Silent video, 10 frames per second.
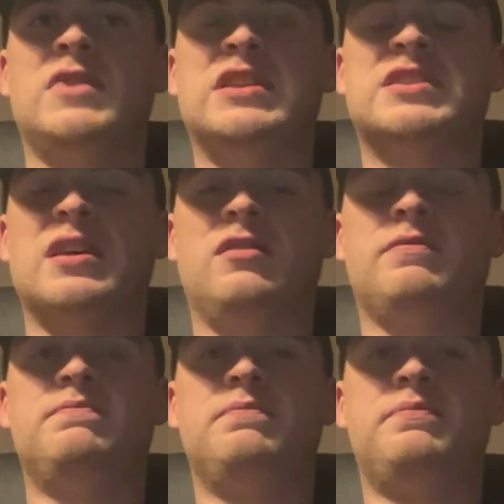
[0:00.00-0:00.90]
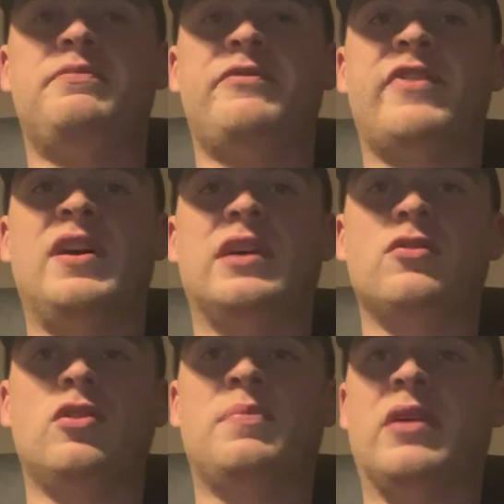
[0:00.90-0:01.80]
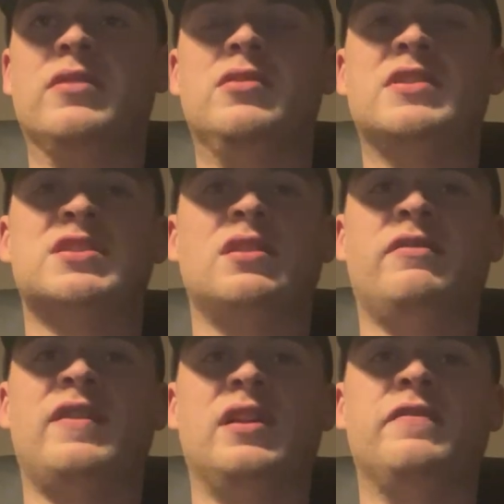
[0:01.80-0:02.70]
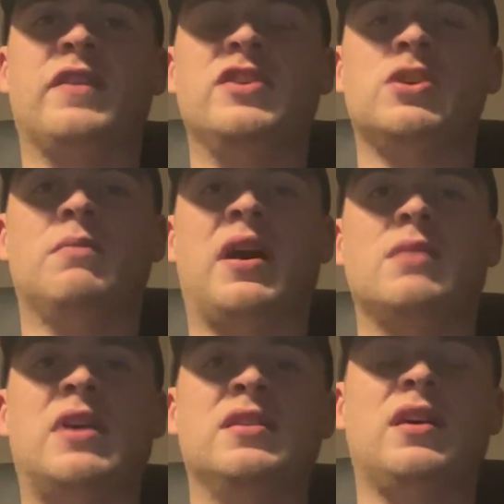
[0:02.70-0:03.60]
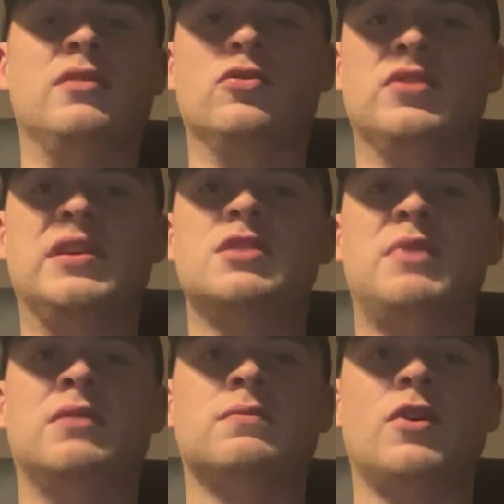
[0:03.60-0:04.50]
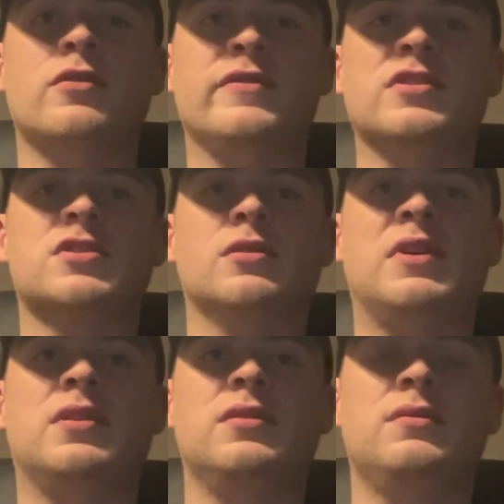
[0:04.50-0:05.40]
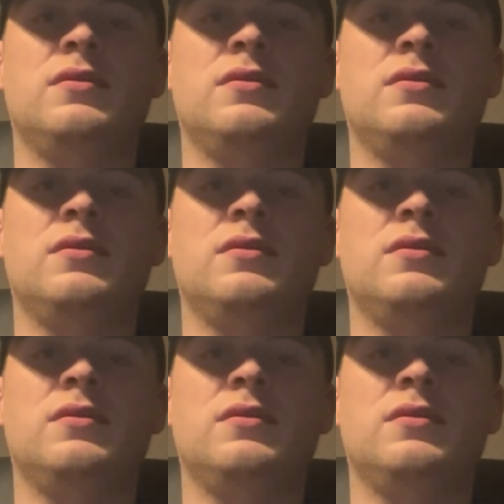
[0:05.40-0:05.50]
Still I don't know about you, it's still fairly fresh in my mind how good he's been over the summer.